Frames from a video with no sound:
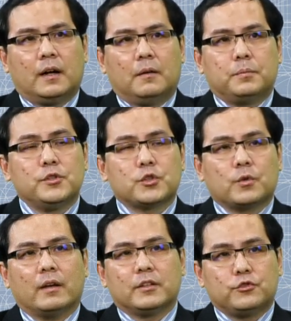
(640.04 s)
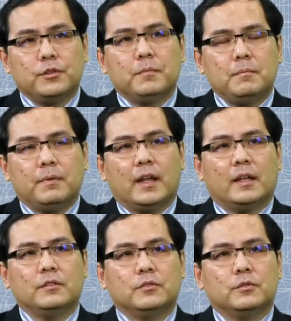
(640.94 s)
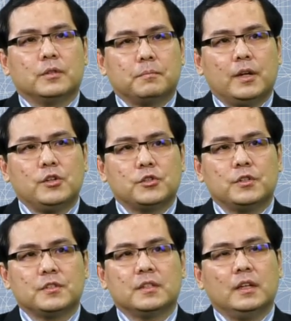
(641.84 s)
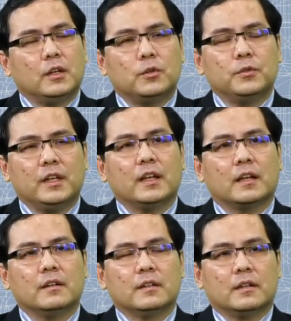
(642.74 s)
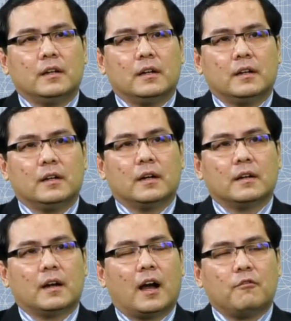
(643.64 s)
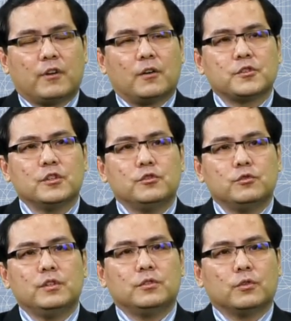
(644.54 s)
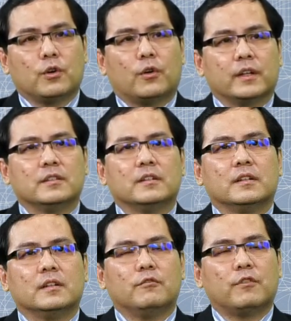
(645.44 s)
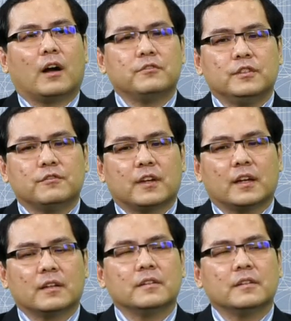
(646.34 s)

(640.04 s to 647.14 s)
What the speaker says: prescribe a treatment plan to the patients, including heart valve surgery to correct the valve defect.